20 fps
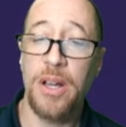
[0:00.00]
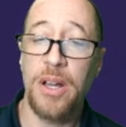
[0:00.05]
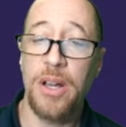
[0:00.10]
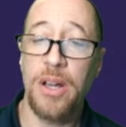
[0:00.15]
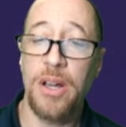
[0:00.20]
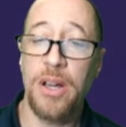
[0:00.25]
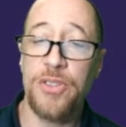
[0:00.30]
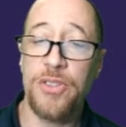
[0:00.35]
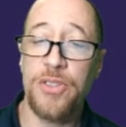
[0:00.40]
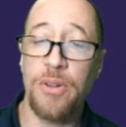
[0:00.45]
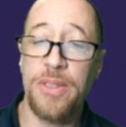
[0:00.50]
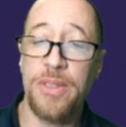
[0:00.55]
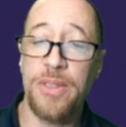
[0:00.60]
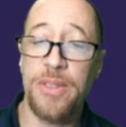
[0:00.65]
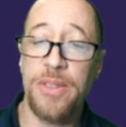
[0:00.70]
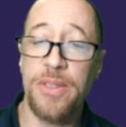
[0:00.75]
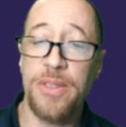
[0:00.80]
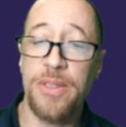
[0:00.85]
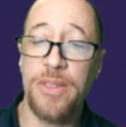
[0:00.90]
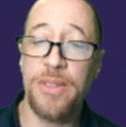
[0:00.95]
So I
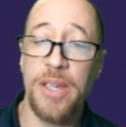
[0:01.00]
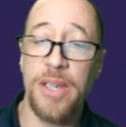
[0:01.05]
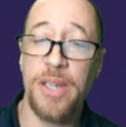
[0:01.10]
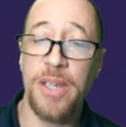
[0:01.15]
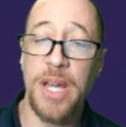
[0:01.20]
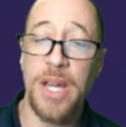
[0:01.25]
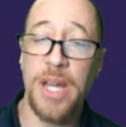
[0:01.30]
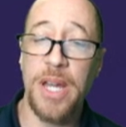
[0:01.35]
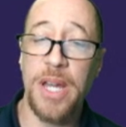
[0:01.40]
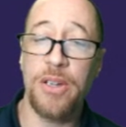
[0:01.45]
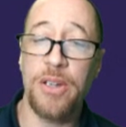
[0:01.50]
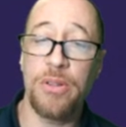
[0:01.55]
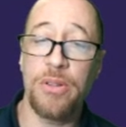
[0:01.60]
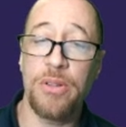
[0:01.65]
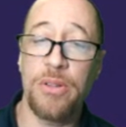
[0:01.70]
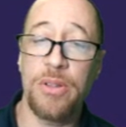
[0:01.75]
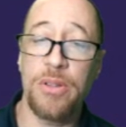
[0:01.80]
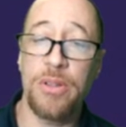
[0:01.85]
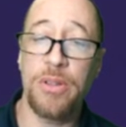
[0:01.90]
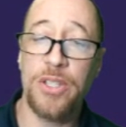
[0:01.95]
think my
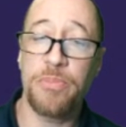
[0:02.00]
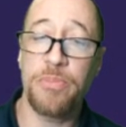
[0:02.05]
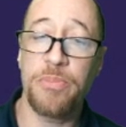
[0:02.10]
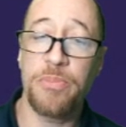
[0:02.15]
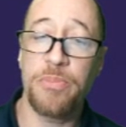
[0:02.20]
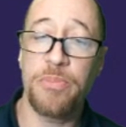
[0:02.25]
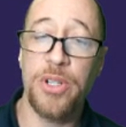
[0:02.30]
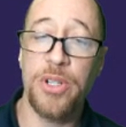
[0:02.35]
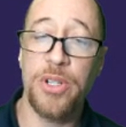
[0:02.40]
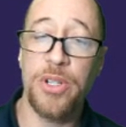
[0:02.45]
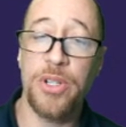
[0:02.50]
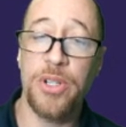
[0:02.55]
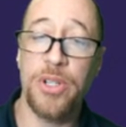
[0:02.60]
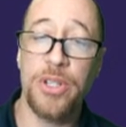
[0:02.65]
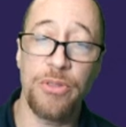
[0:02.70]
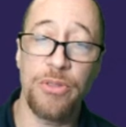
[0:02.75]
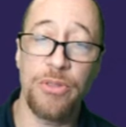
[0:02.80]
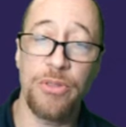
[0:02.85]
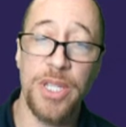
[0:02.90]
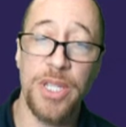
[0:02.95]
goal is to push
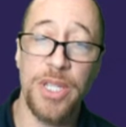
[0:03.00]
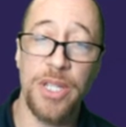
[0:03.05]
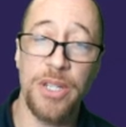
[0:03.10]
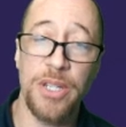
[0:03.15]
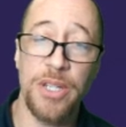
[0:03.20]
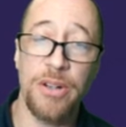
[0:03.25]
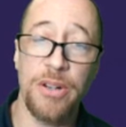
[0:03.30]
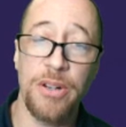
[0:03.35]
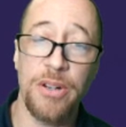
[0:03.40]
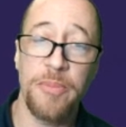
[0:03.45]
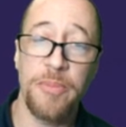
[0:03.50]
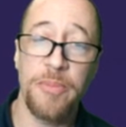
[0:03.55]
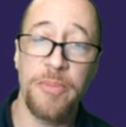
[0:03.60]
2 here